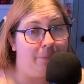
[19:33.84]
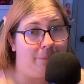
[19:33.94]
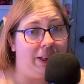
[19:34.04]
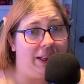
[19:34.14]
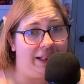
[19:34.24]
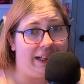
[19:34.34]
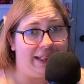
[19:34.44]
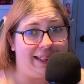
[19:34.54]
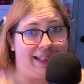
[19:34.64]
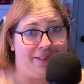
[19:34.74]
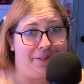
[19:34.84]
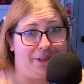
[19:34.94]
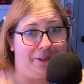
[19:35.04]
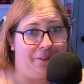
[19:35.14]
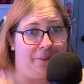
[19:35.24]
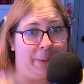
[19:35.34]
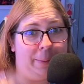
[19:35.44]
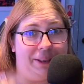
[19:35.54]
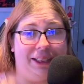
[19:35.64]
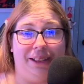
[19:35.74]
one of the downsides of ordering from
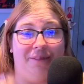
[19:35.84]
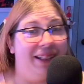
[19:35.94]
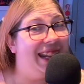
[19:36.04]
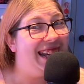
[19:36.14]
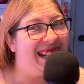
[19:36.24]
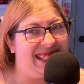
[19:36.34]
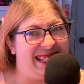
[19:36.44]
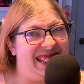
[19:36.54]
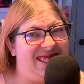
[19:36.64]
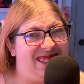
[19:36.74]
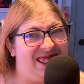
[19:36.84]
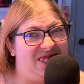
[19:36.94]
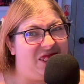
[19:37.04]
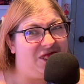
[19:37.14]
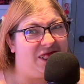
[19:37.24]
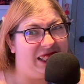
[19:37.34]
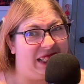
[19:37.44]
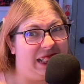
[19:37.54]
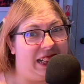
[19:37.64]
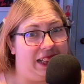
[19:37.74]
Amazon, you never know what you're going to
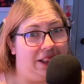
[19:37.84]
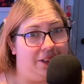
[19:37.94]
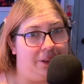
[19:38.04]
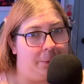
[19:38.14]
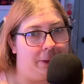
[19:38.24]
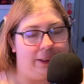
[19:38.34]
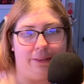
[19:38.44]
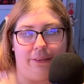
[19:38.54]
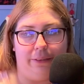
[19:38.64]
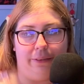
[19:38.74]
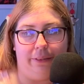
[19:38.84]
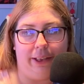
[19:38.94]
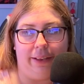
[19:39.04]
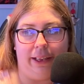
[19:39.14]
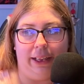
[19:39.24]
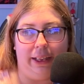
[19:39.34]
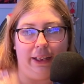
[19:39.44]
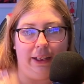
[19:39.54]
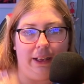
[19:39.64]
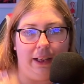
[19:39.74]
get in terms of the thing.
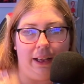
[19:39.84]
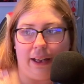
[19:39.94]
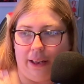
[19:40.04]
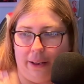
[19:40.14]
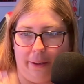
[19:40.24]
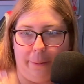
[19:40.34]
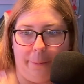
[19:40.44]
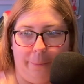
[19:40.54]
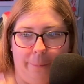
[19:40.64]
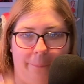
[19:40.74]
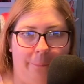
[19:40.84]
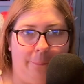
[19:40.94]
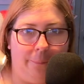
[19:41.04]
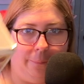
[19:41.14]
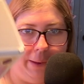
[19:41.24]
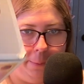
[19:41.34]
The